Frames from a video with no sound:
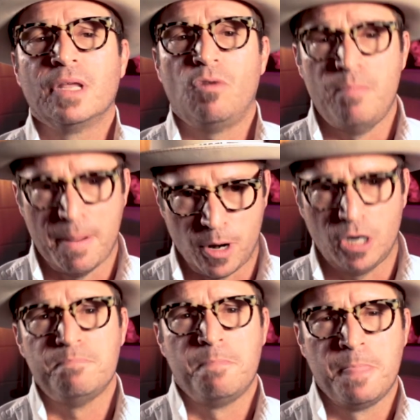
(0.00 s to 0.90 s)

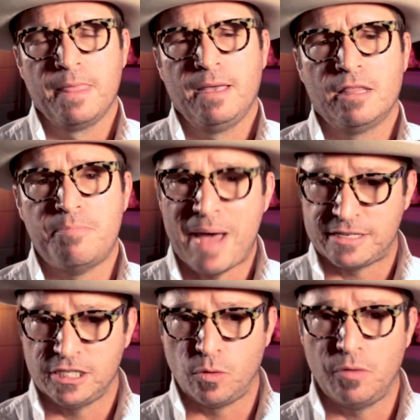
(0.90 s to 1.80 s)
Remember, the
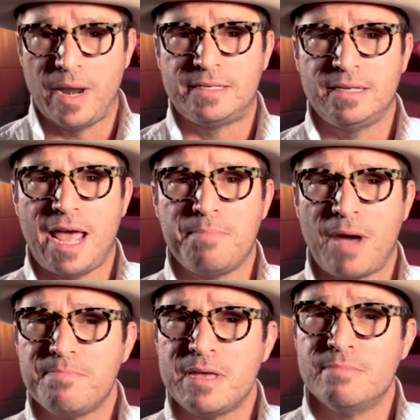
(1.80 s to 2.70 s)
passage we read today
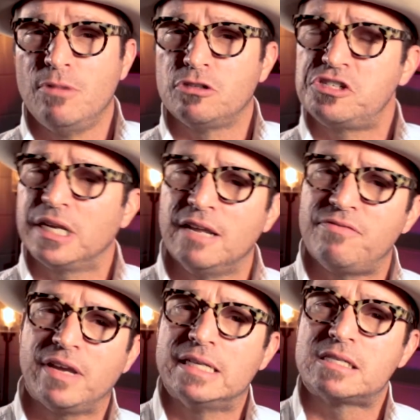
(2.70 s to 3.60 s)
might be the most
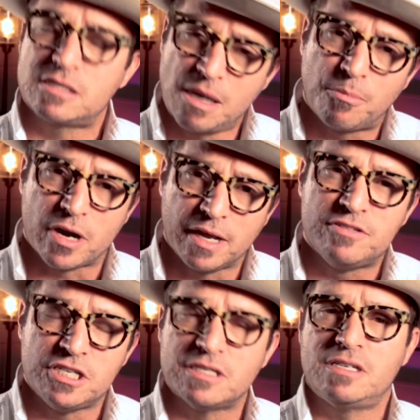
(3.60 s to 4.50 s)
significant summary of
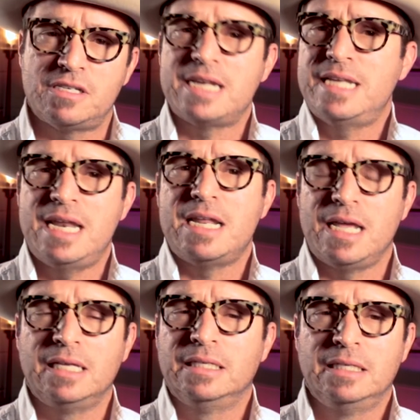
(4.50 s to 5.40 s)
Jesus'
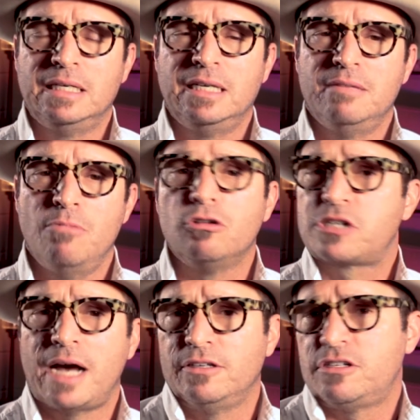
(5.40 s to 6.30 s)
identity. Most
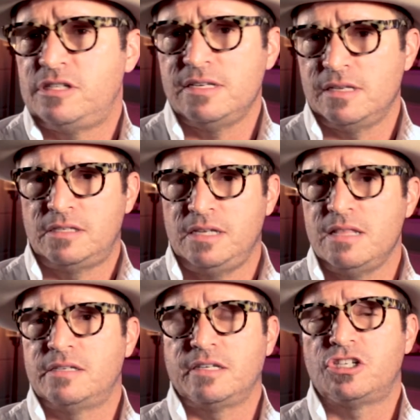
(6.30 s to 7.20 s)
scholars see
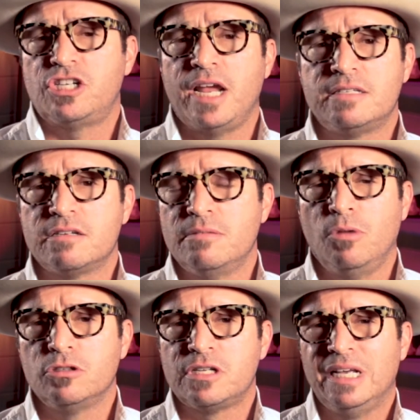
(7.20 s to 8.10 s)
this exchange as the
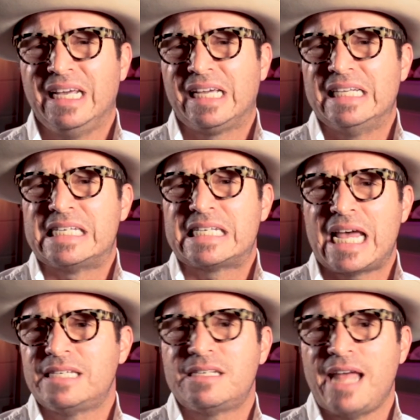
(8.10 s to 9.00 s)
most
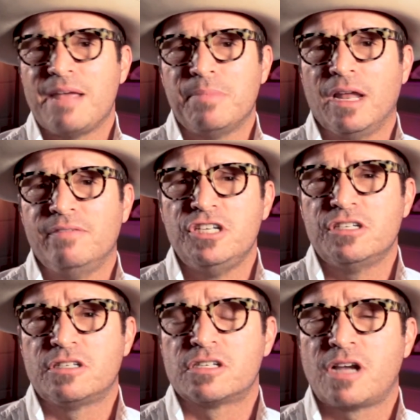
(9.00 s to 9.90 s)
concise statement of
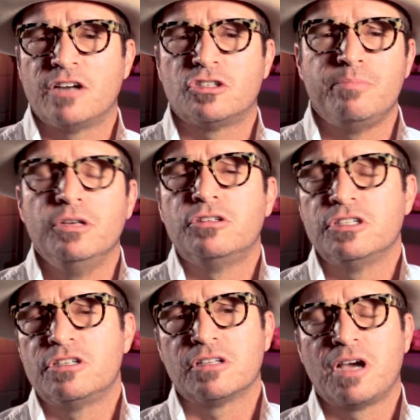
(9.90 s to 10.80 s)
Jesus'
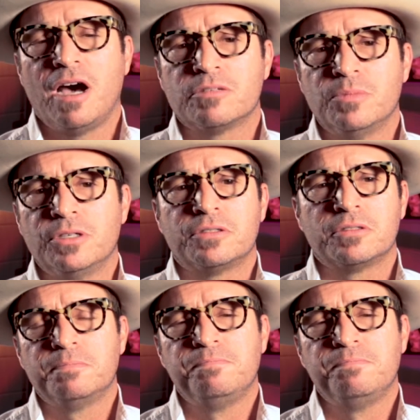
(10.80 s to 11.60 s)
contribution to the cosmos.